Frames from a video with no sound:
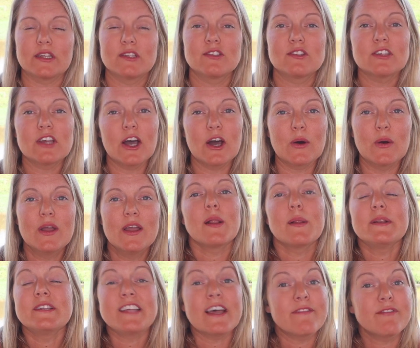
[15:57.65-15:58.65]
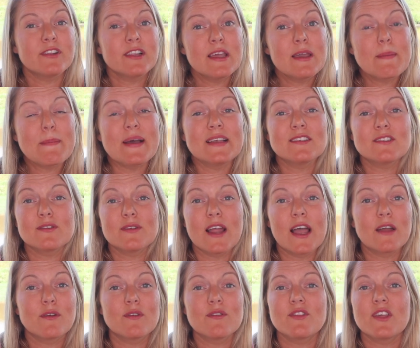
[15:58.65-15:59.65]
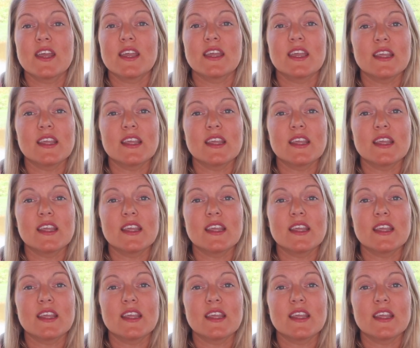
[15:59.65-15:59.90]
So definitely mess around with it,